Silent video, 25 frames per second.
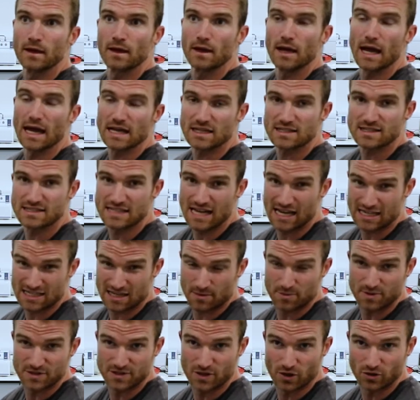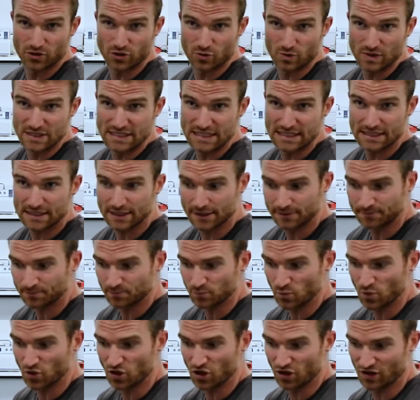exercise episode that we did,
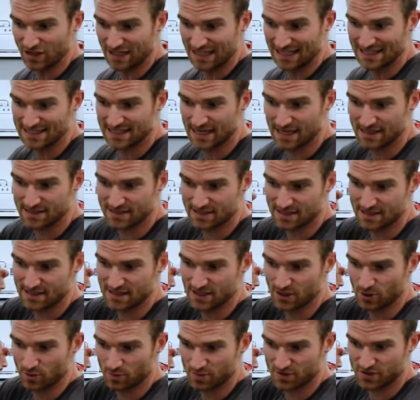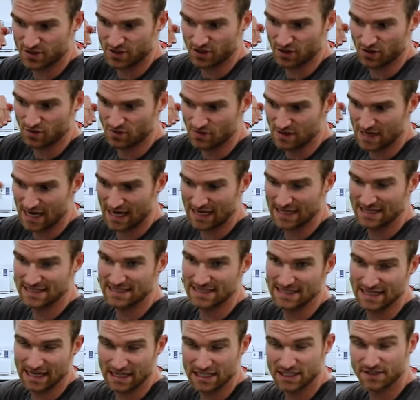we got the intensity up to
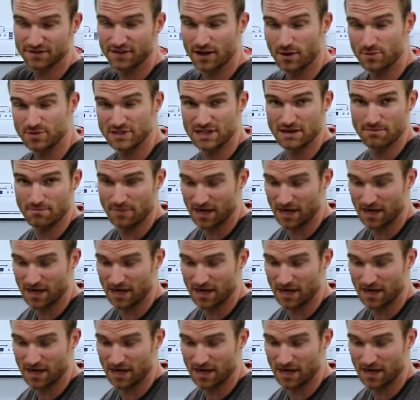90-95%